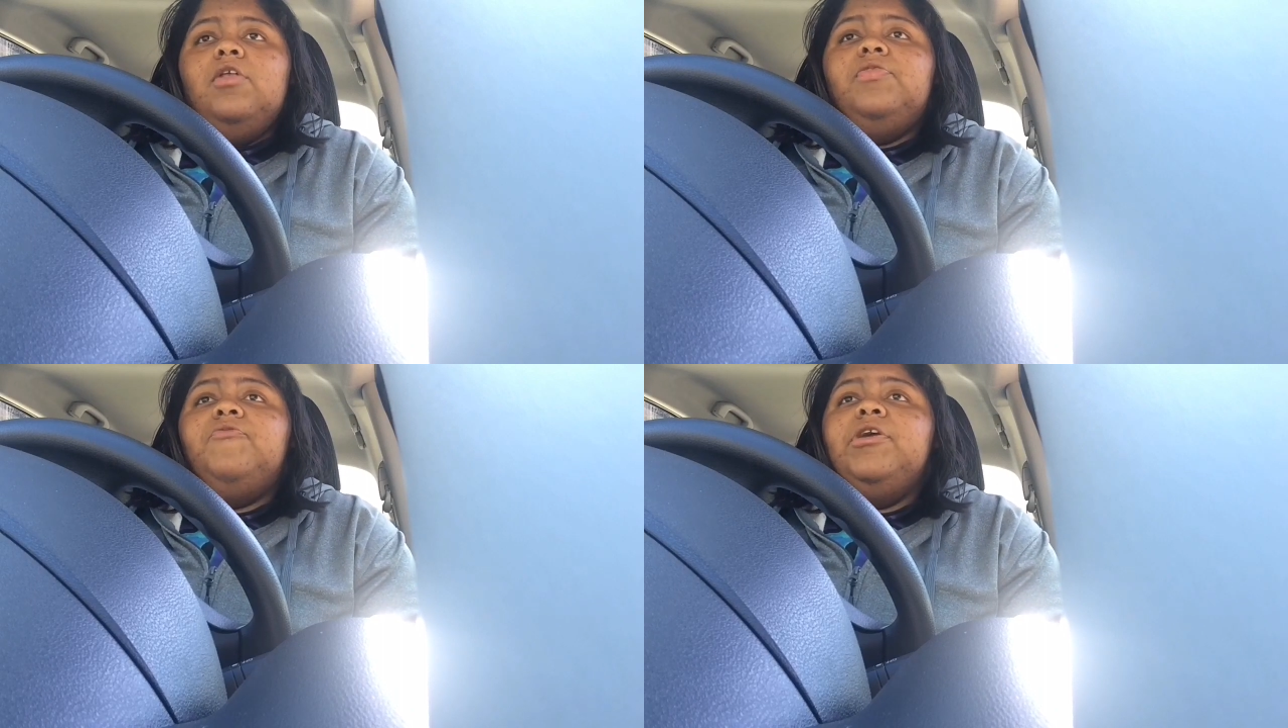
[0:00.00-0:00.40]

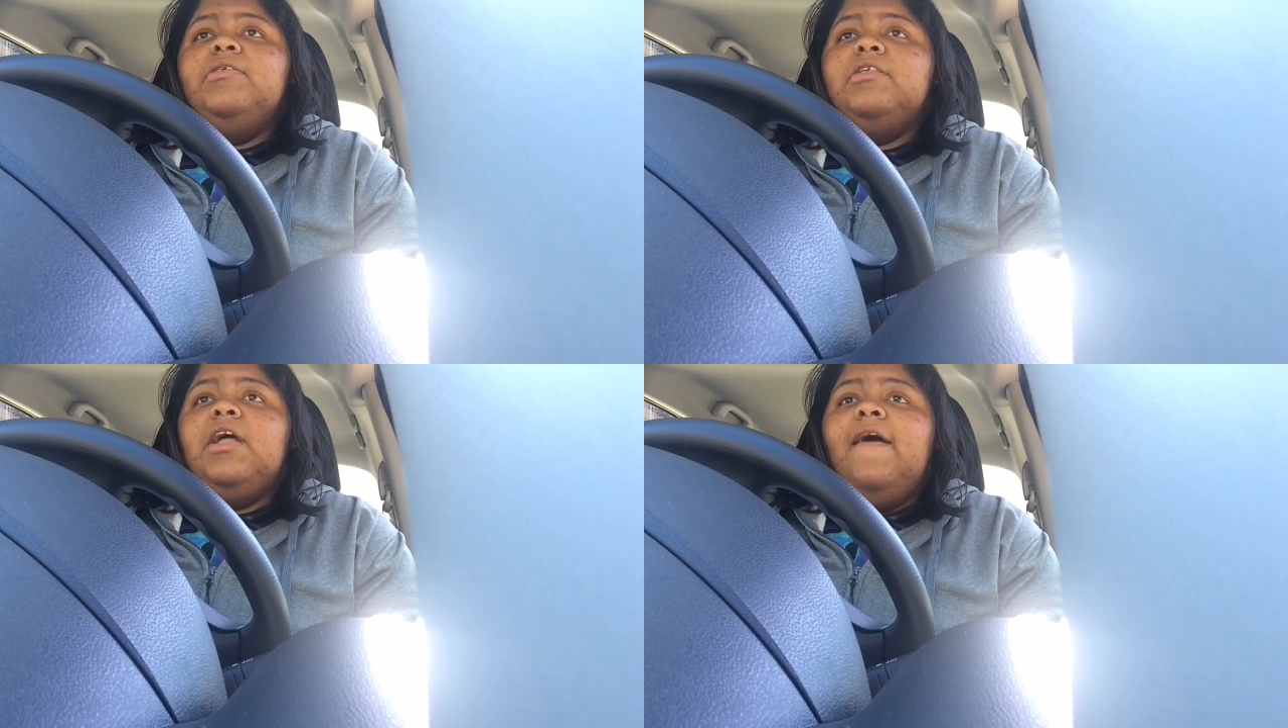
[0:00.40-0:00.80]
The
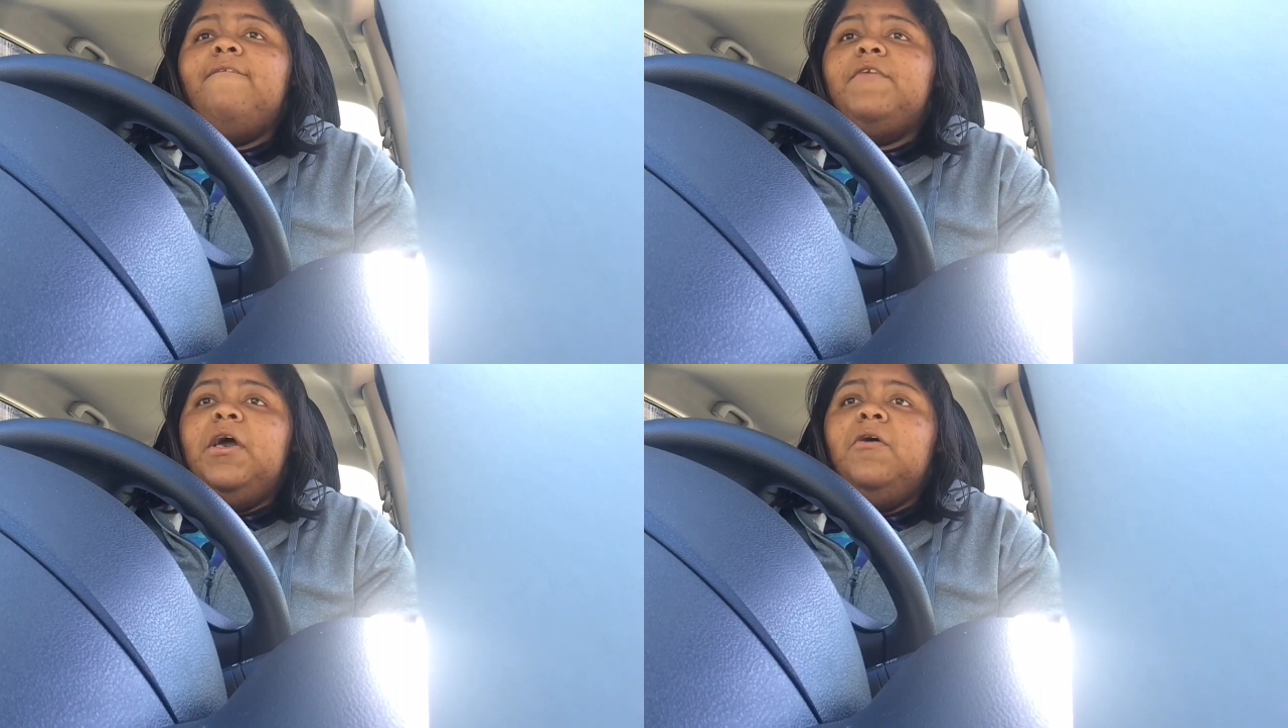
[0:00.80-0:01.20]
reason I
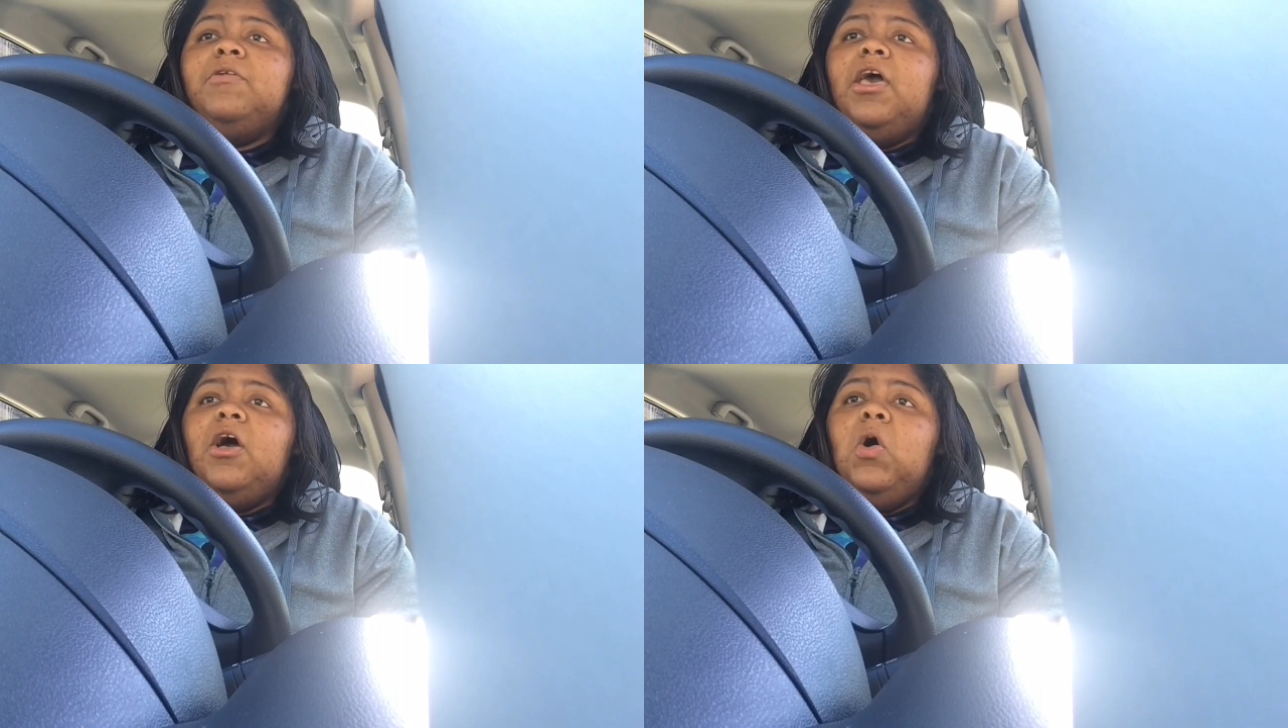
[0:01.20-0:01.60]

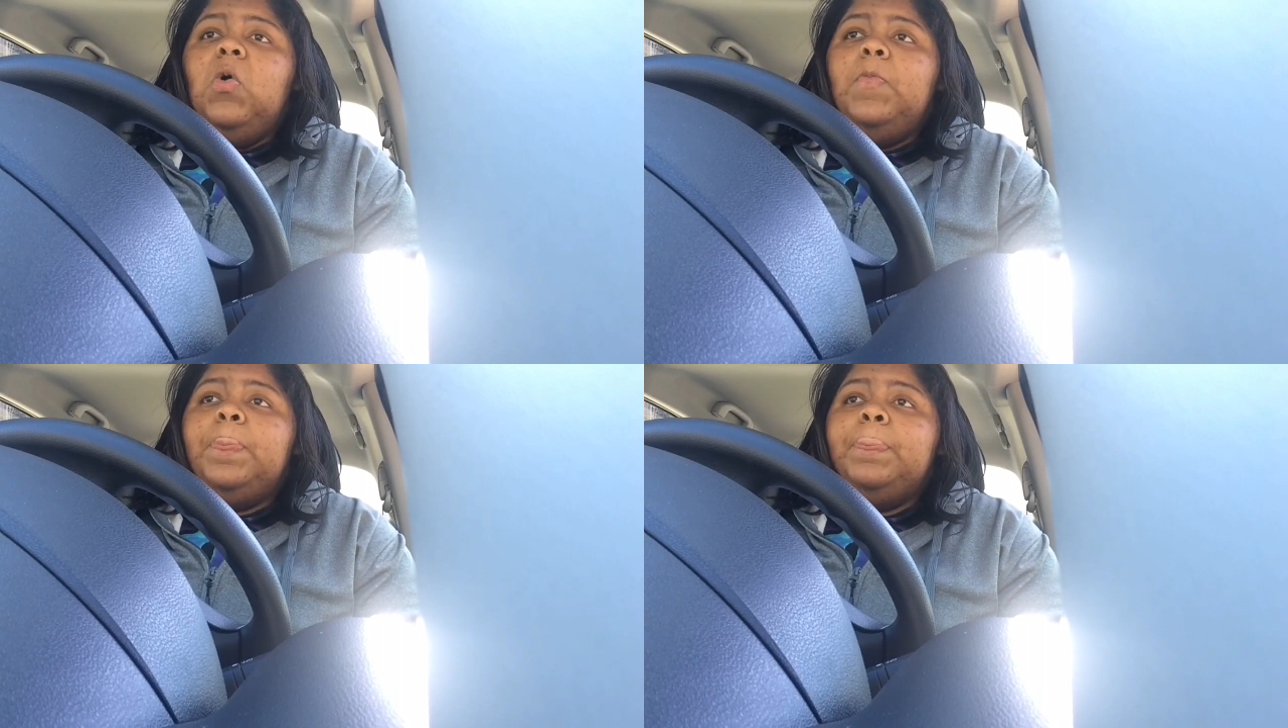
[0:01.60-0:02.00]
found out